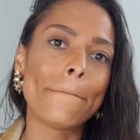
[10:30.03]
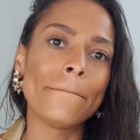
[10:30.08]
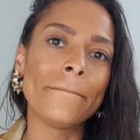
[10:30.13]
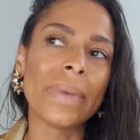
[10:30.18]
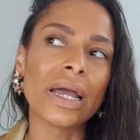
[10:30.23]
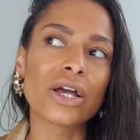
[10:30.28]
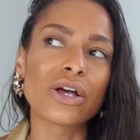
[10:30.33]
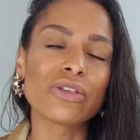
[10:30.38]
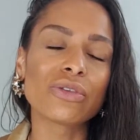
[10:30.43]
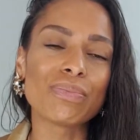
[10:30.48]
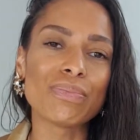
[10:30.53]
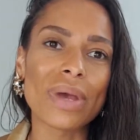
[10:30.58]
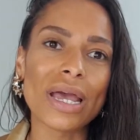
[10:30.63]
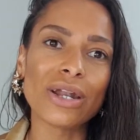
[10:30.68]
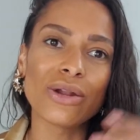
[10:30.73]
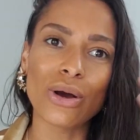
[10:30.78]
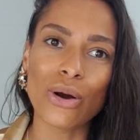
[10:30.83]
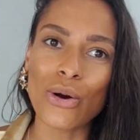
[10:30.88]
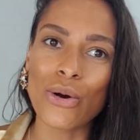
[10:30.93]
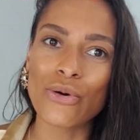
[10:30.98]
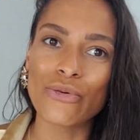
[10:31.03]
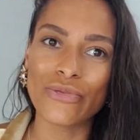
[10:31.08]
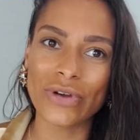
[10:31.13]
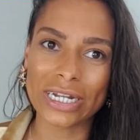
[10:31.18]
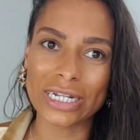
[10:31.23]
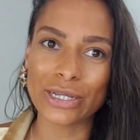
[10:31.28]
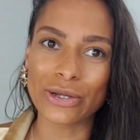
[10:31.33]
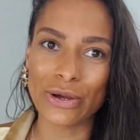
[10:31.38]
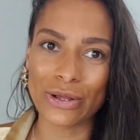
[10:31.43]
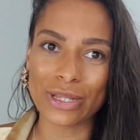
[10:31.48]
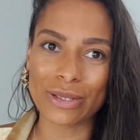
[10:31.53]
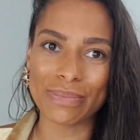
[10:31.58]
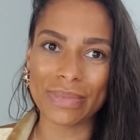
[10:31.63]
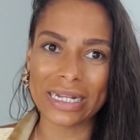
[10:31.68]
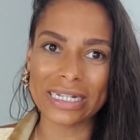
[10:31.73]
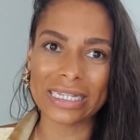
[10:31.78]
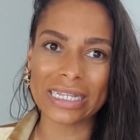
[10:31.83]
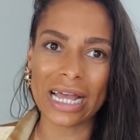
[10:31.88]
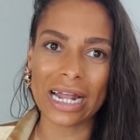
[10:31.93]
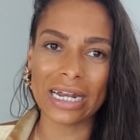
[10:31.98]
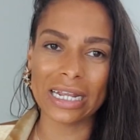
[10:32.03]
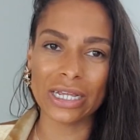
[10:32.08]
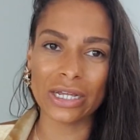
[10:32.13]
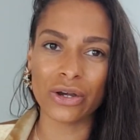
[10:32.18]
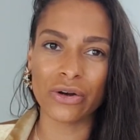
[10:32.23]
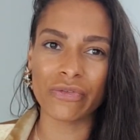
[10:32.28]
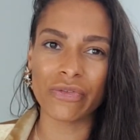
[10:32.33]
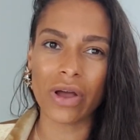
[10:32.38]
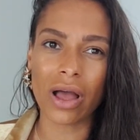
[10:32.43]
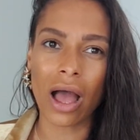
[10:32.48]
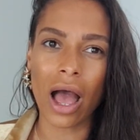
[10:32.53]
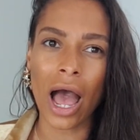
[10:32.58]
Because men are already got the mentality of,